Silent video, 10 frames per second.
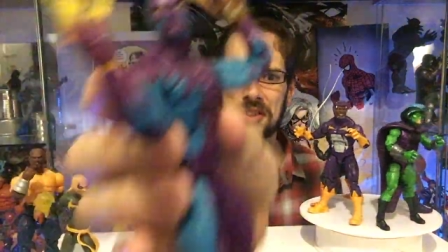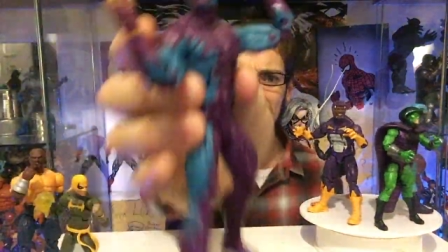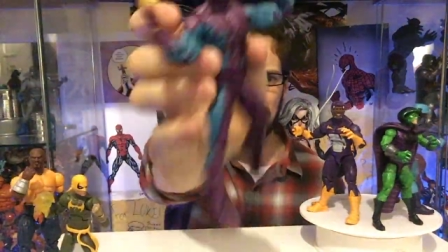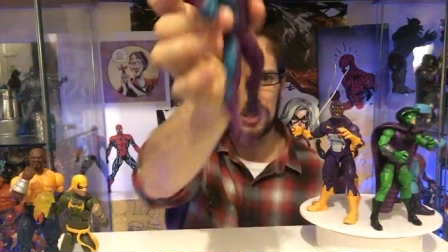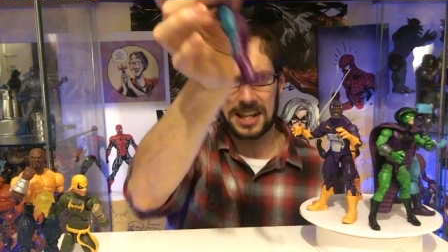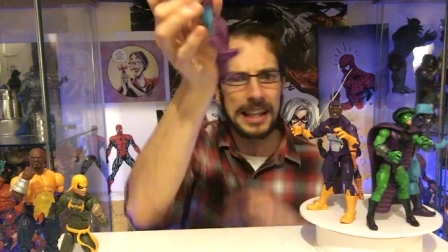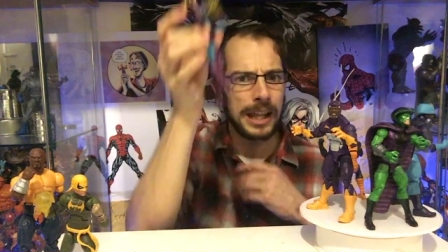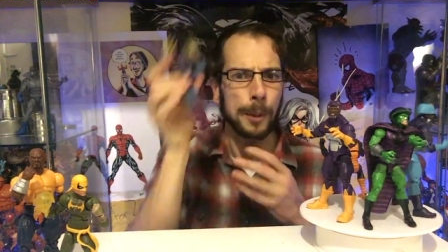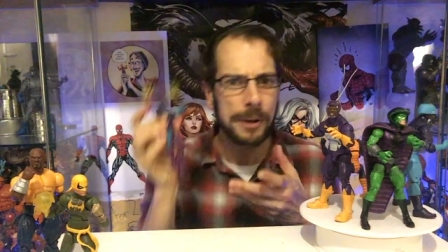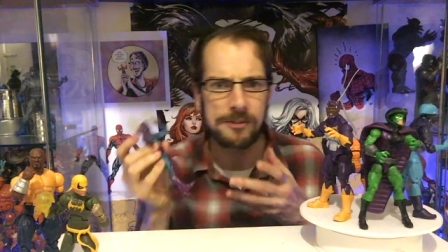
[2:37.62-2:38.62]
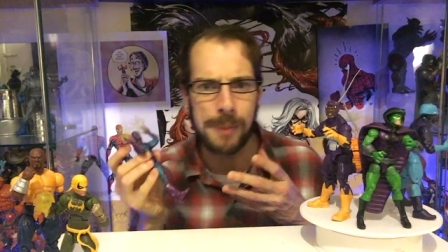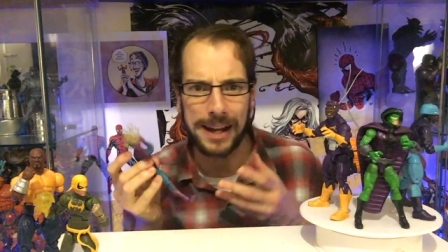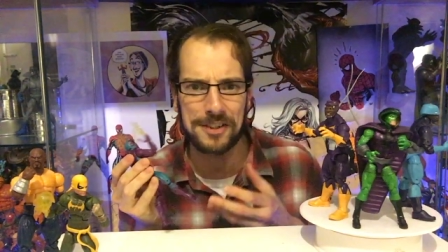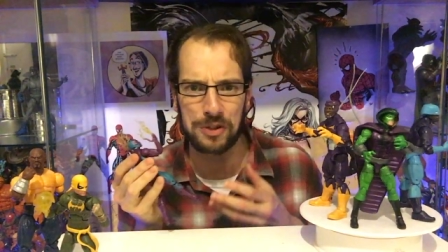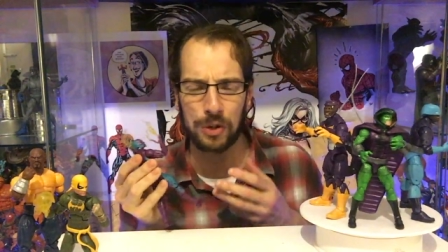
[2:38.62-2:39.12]
of give you just a little bit of
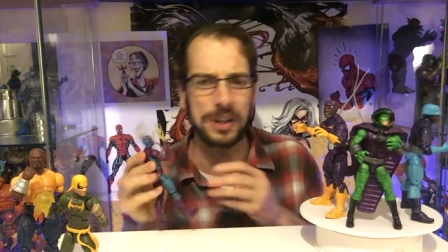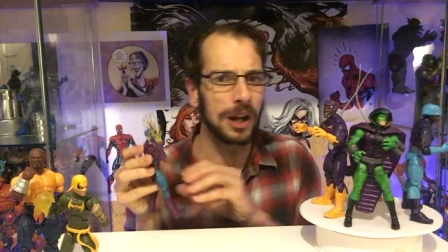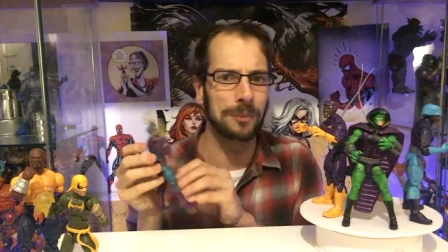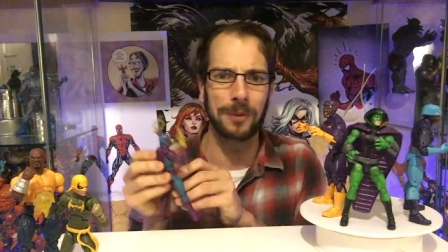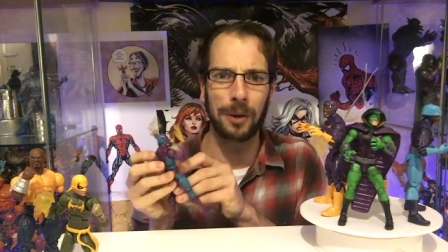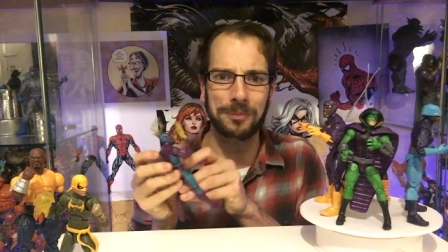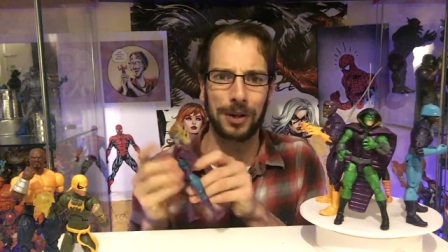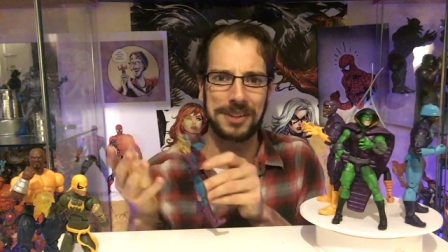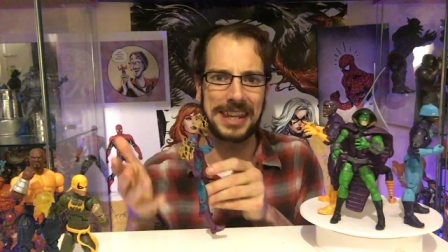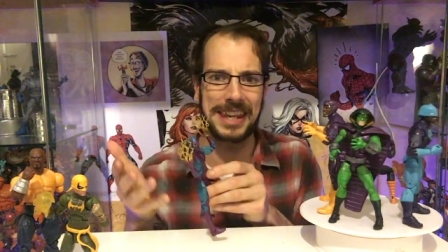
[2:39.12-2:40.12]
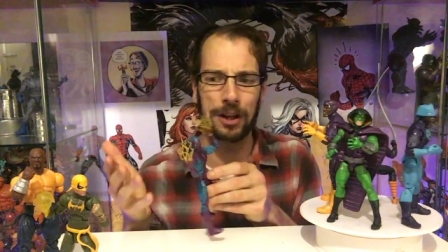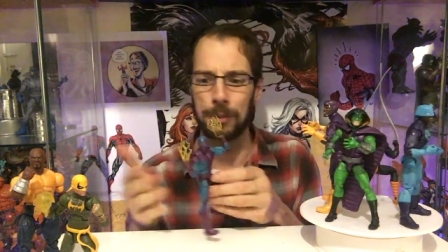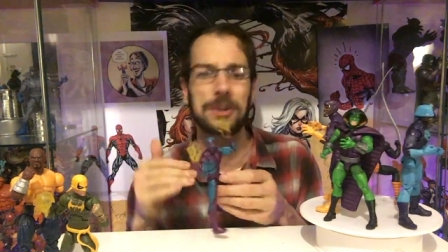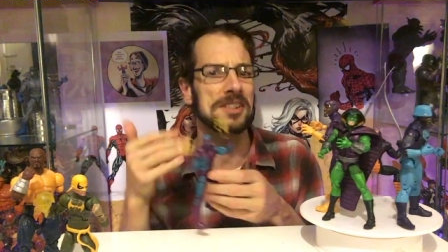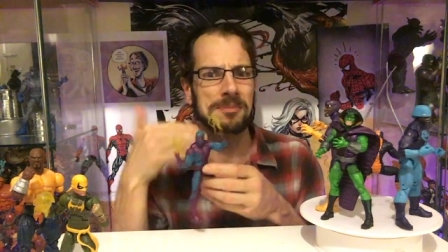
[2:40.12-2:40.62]
backstory on the Eel,
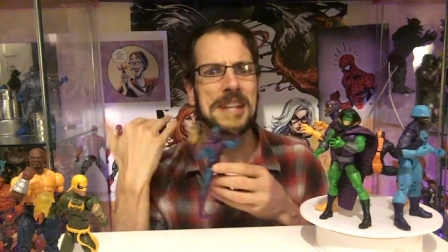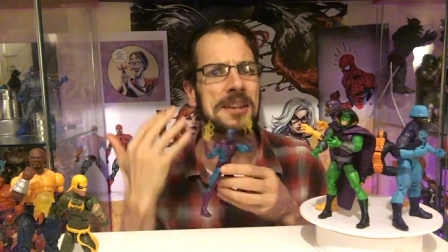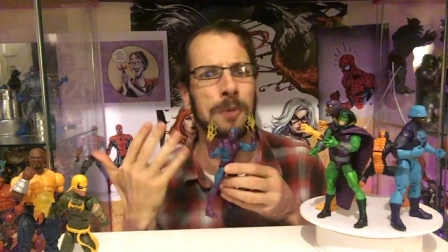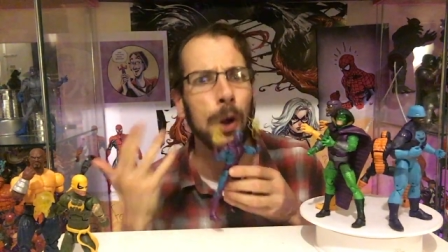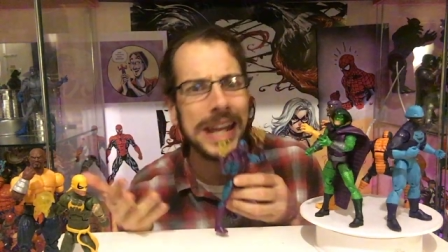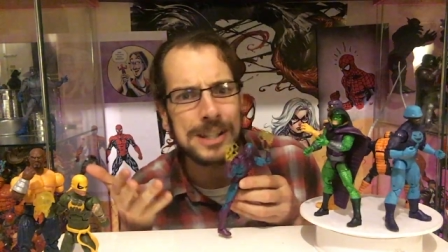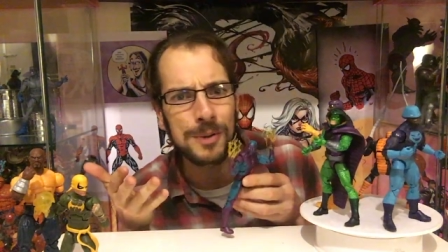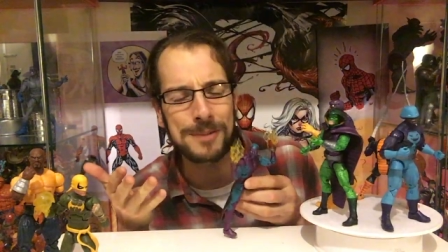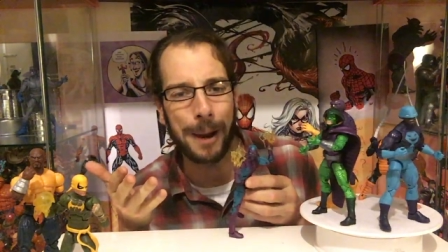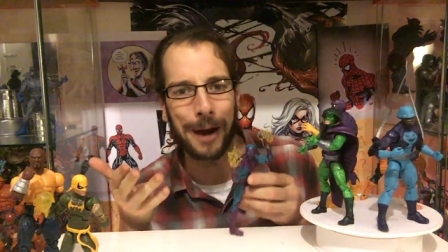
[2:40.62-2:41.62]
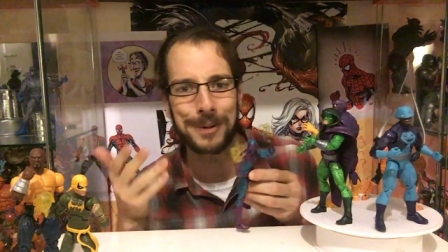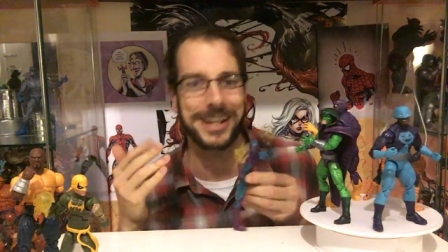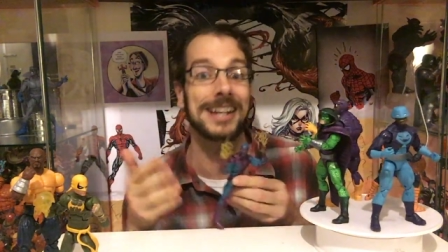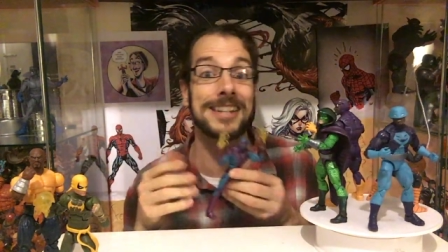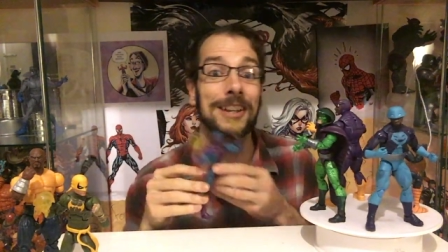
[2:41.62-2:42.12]
because since I'm going into his powers, I
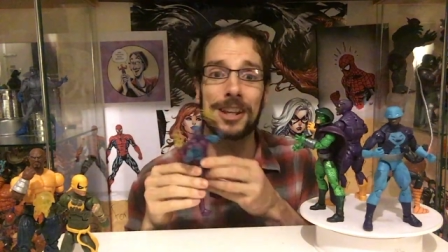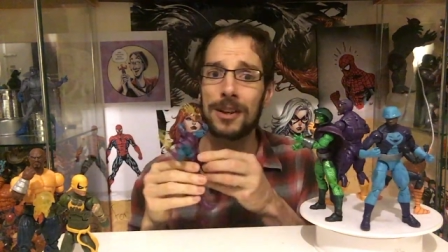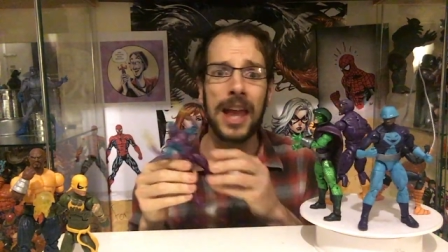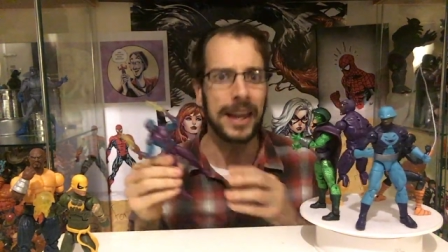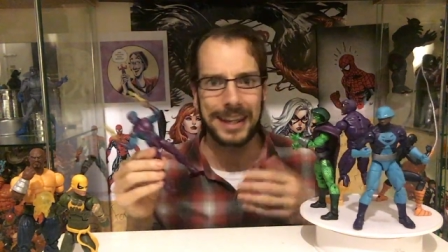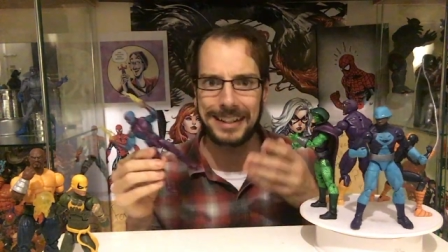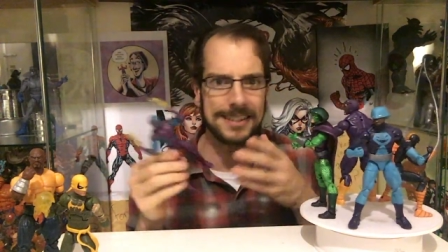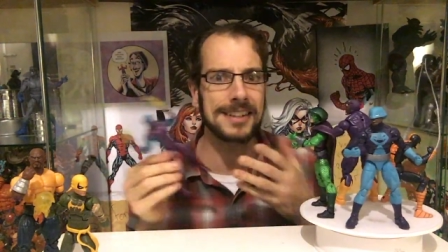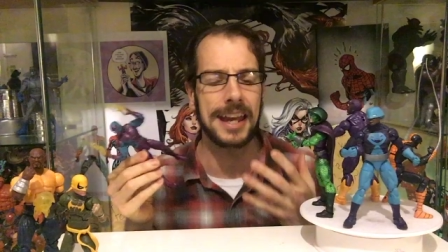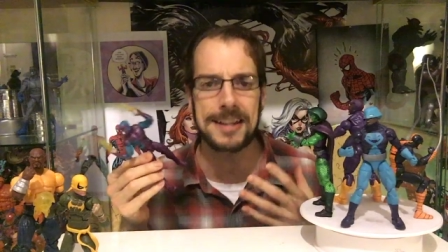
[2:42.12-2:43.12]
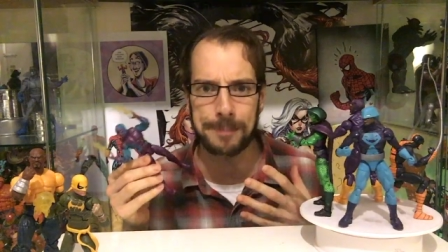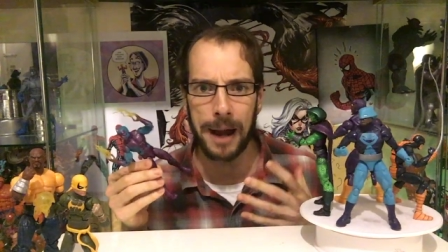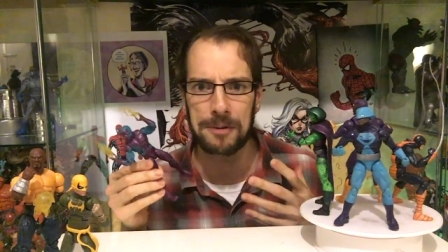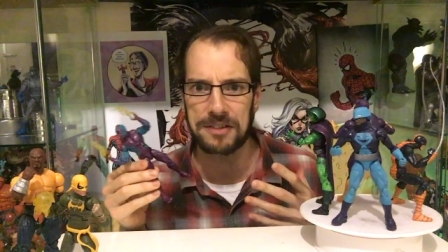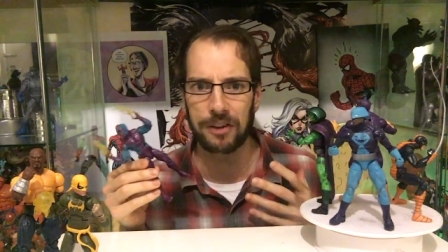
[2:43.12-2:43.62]
can tell you he doesn't get his
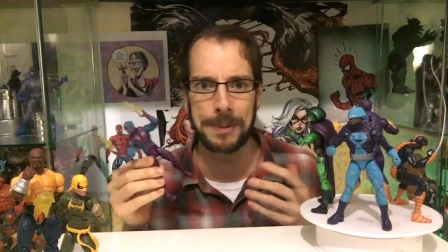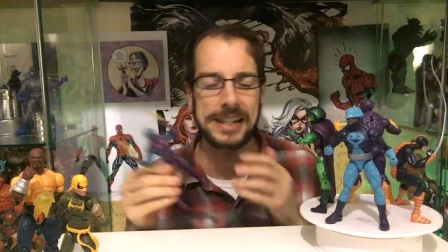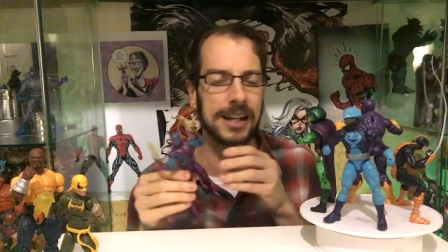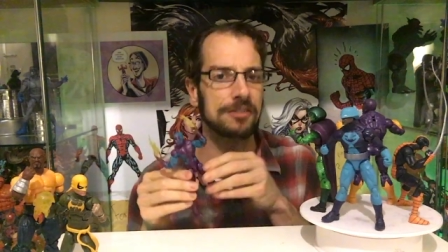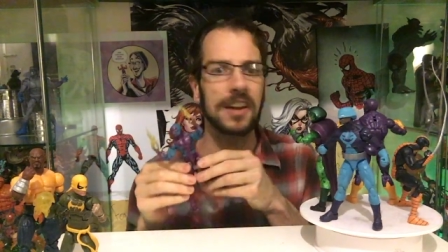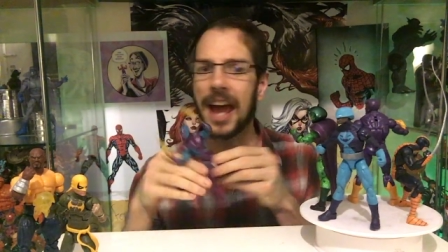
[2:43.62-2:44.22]
powers from any kind of